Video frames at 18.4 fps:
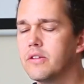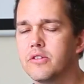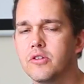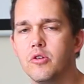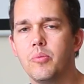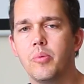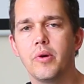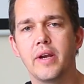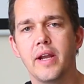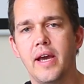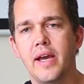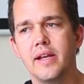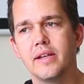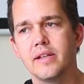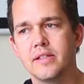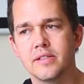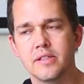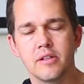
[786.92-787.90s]

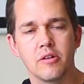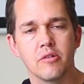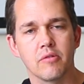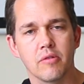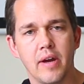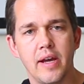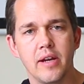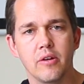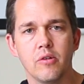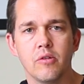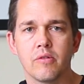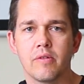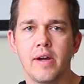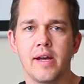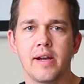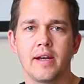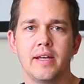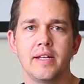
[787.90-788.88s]
2.8 is a great
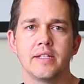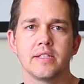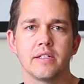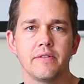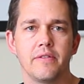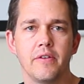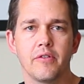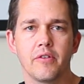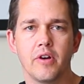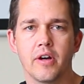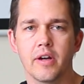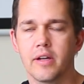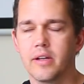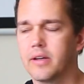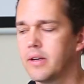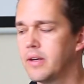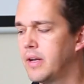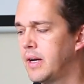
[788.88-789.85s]
all-round lens if you've got
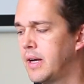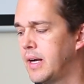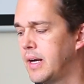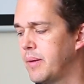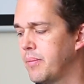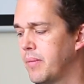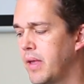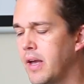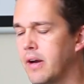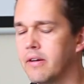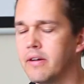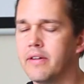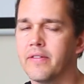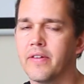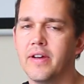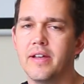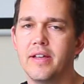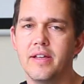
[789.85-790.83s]
it.
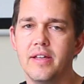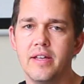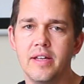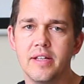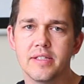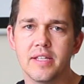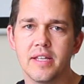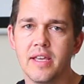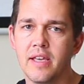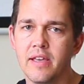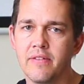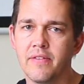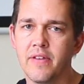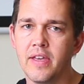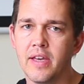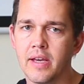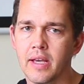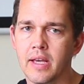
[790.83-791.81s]
However, it's
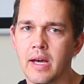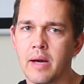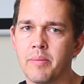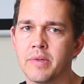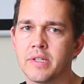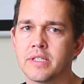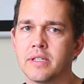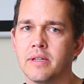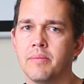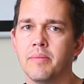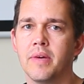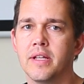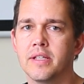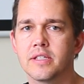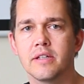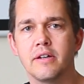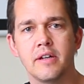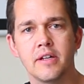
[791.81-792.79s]
heavy and cumbersome,
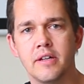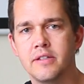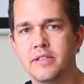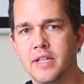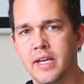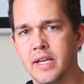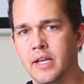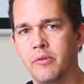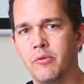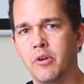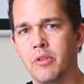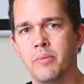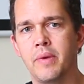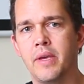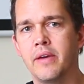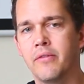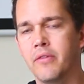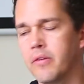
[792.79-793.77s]
and so I don't take it with
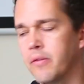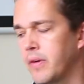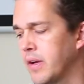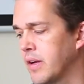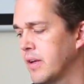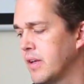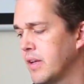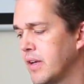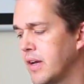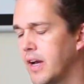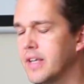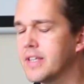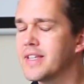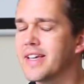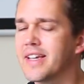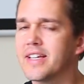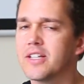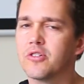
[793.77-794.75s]
me everywhere. I
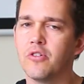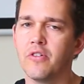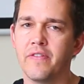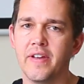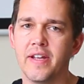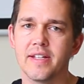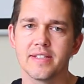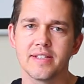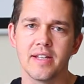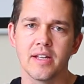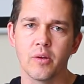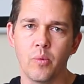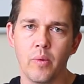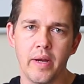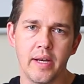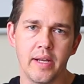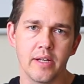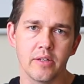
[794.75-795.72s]
take it to events like
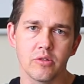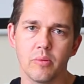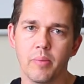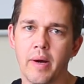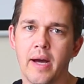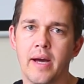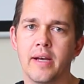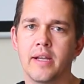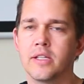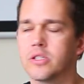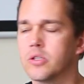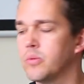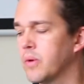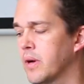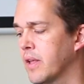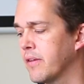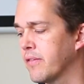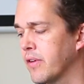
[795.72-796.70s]
weddings or parties or
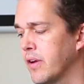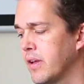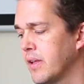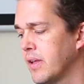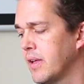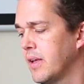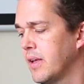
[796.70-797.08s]
whatever.